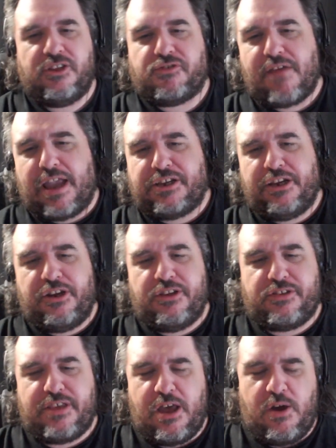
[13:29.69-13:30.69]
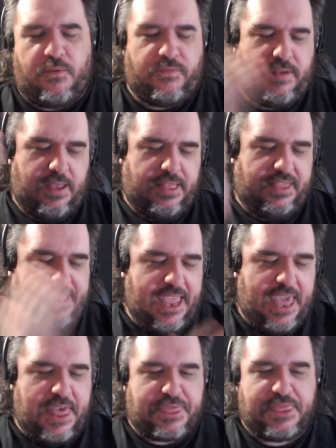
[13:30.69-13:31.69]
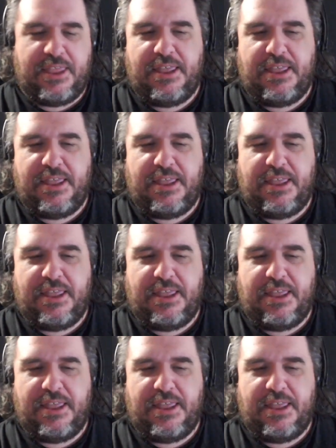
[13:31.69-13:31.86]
Scratching yourself, death.